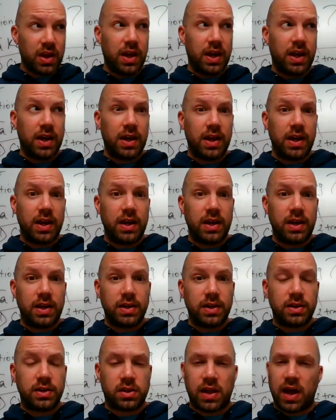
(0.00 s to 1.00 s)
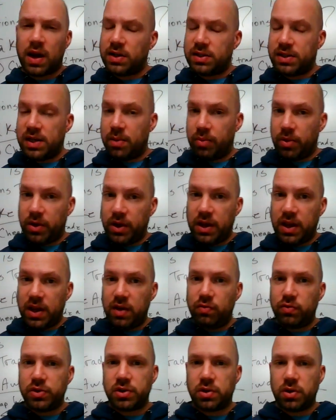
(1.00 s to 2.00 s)
It is that example I
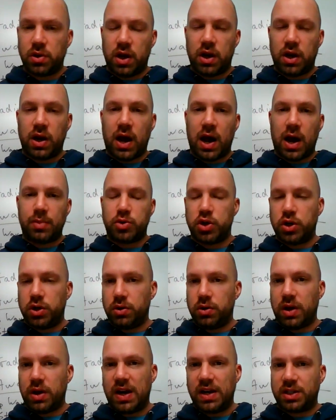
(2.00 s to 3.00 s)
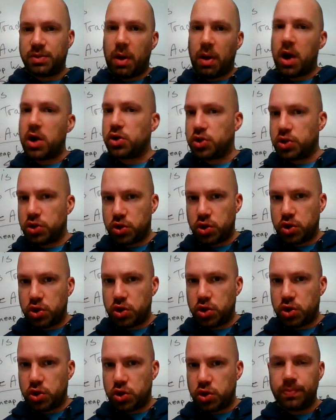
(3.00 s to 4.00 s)
gave was an option that expires in
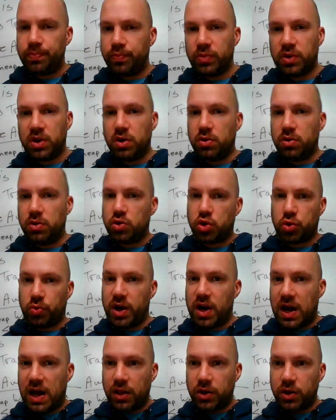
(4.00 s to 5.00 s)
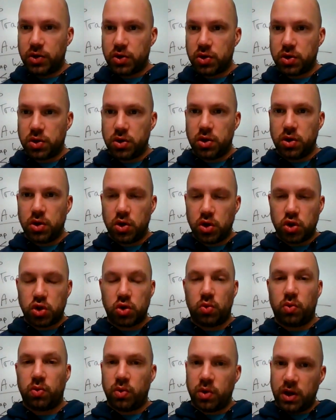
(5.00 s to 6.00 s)
2 weeks. It's $3.
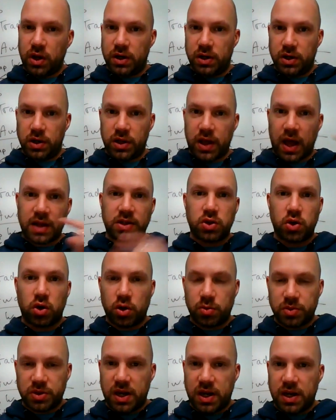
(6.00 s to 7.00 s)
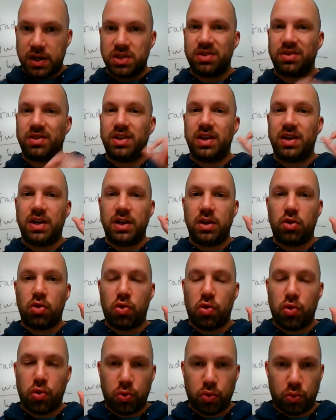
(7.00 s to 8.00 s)
So under that circumstance, you need
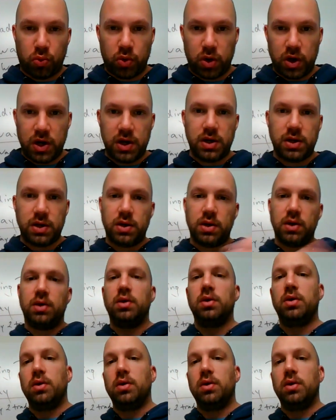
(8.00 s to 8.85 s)
three.